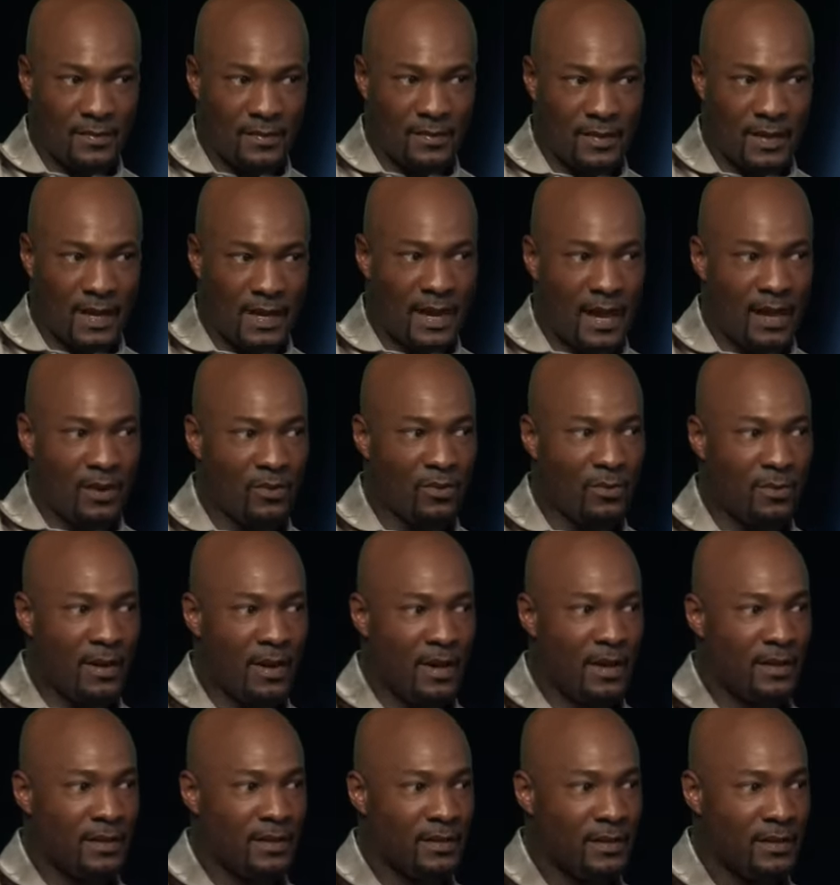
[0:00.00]
I got on
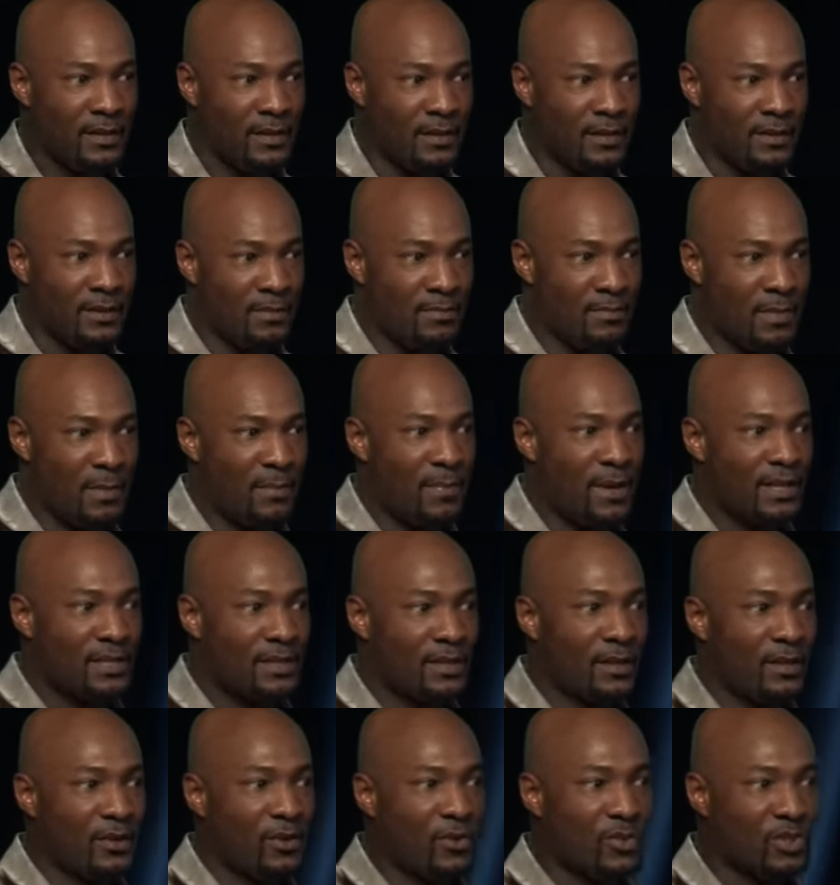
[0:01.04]
my my best
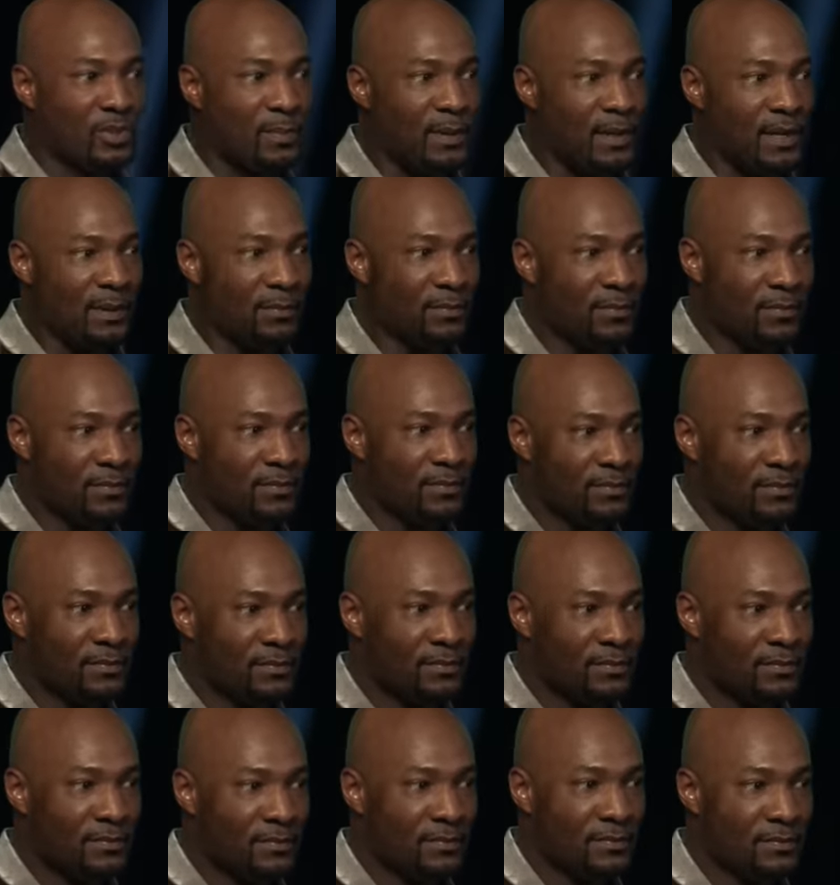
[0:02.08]
clothes, but I'm,
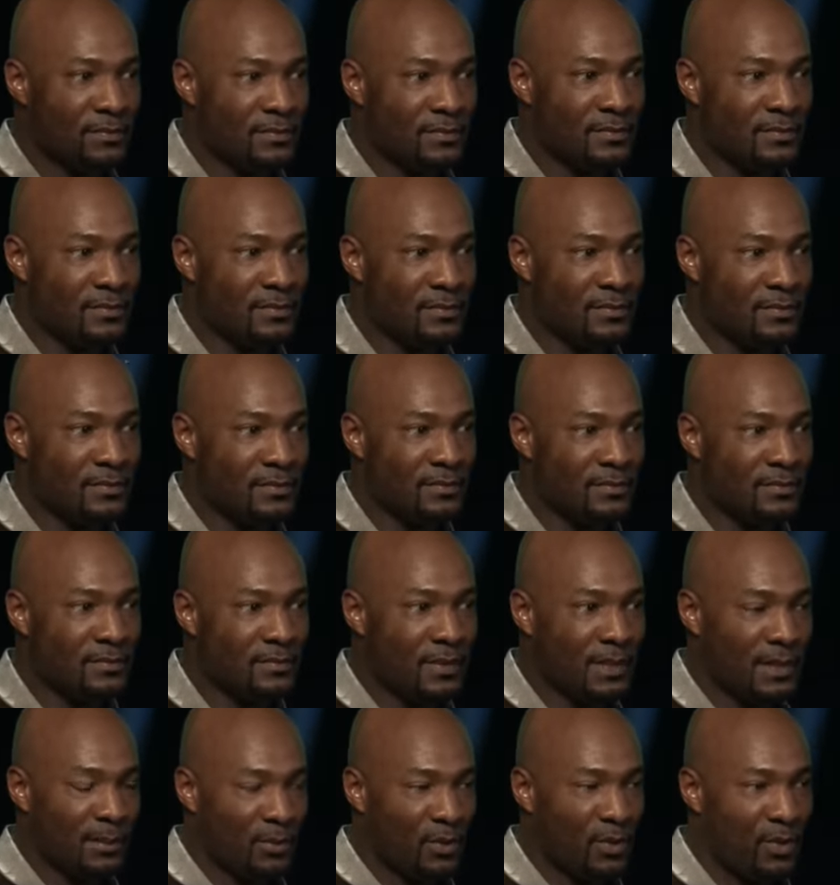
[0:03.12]

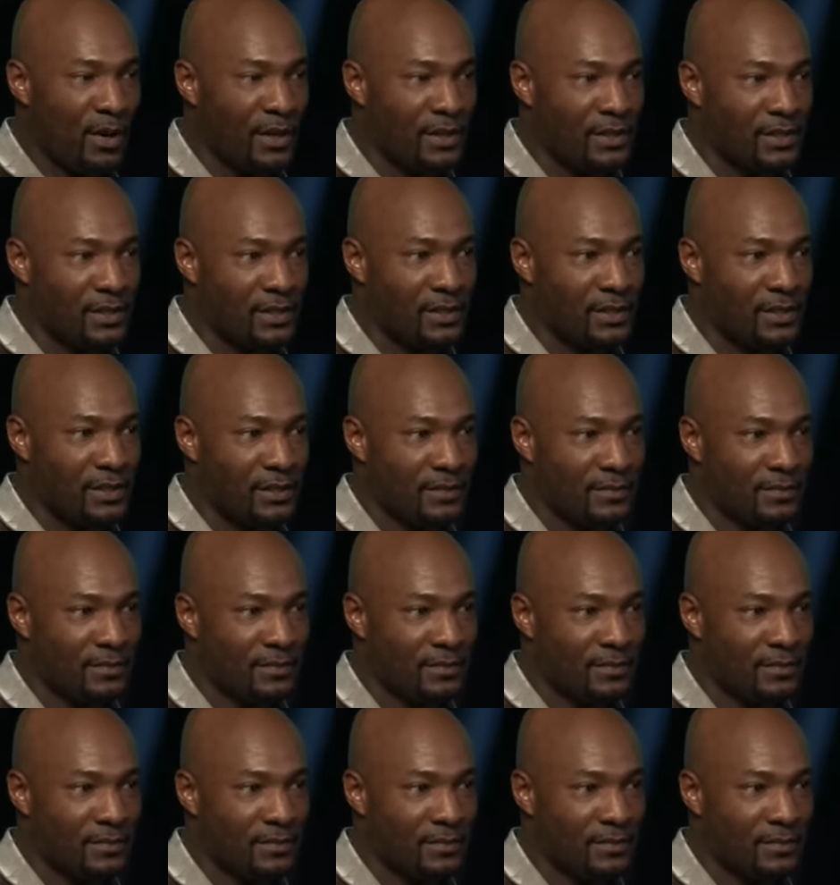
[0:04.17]
but I'm crushed.